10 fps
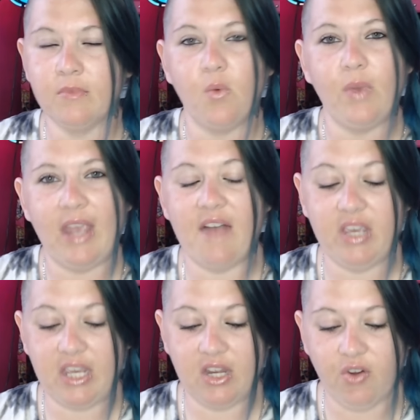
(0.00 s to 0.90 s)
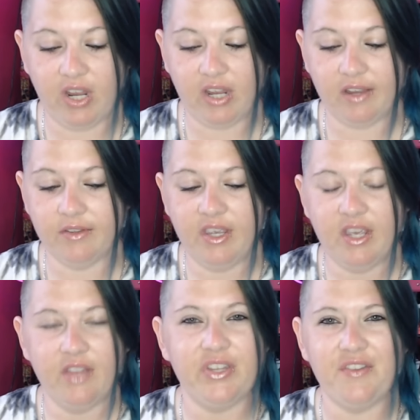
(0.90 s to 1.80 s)
we have a hearing,
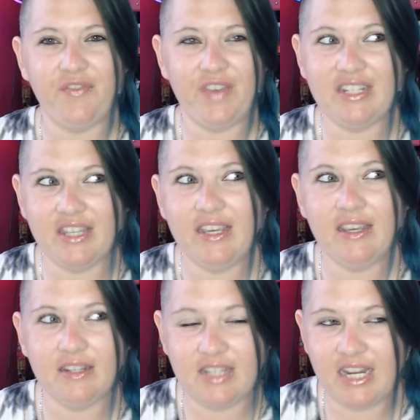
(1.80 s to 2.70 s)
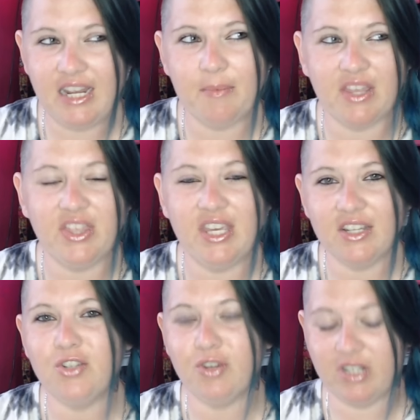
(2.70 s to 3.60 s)
the defense team, I think,
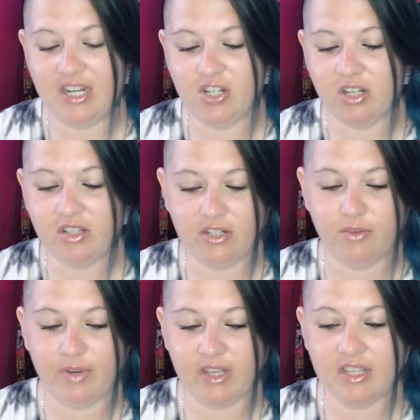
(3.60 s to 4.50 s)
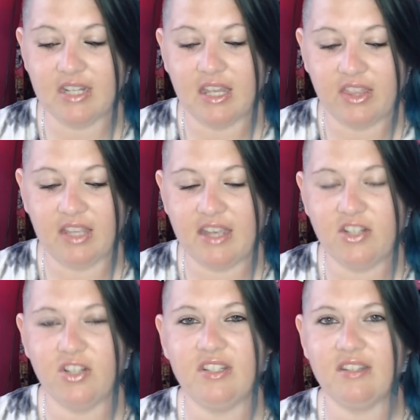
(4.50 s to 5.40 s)
is strategically doing this. I think they
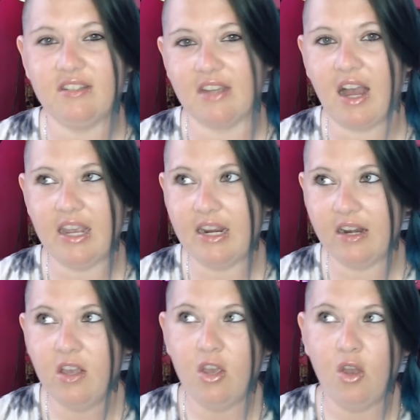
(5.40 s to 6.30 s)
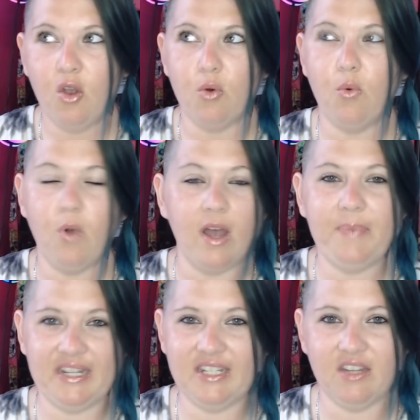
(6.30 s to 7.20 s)
just decide what
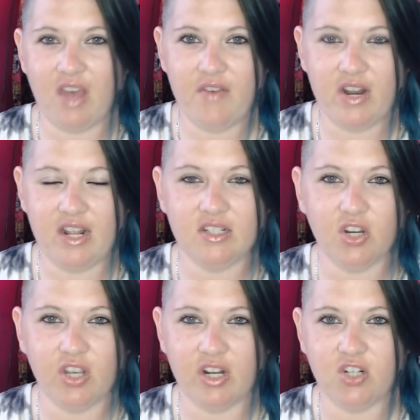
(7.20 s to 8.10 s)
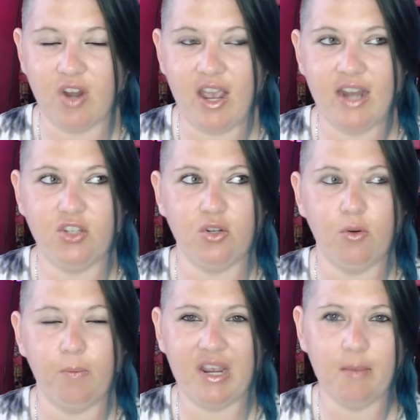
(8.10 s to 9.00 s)
piece of evidence they're going to try
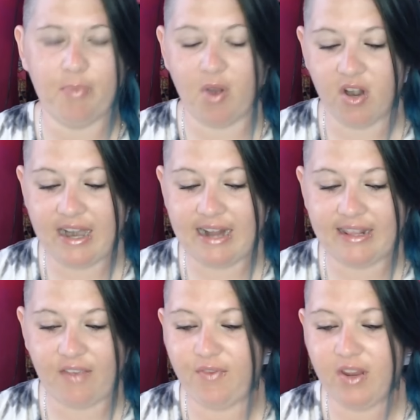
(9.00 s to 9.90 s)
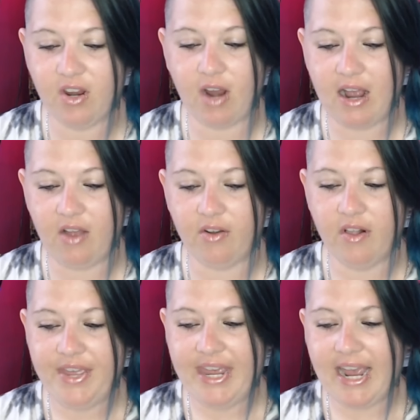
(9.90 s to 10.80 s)
to pick apart, and they figure out
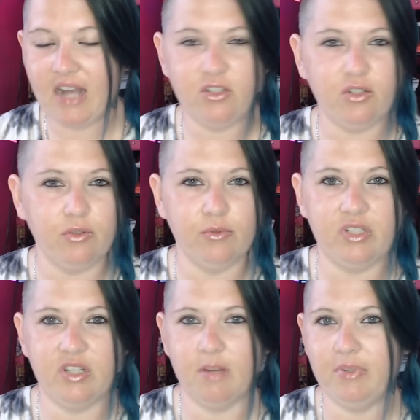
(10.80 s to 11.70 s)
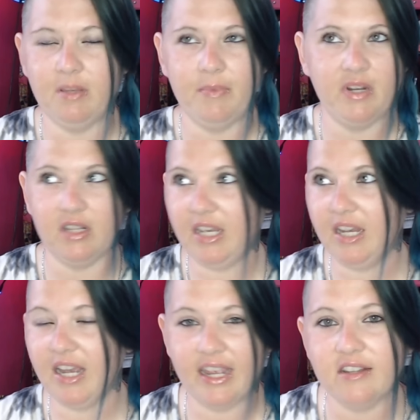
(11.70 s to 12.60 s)
how to
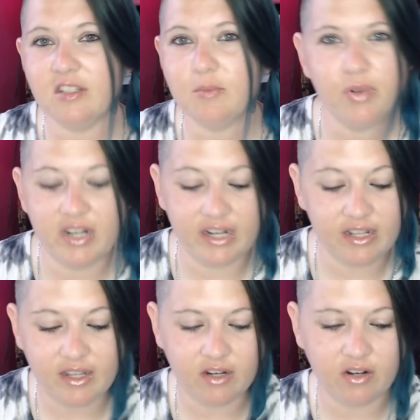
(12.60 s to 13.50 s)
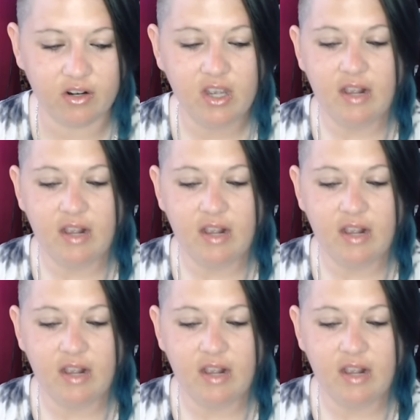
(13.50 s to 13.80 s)
subliminally, I guess, put it in there,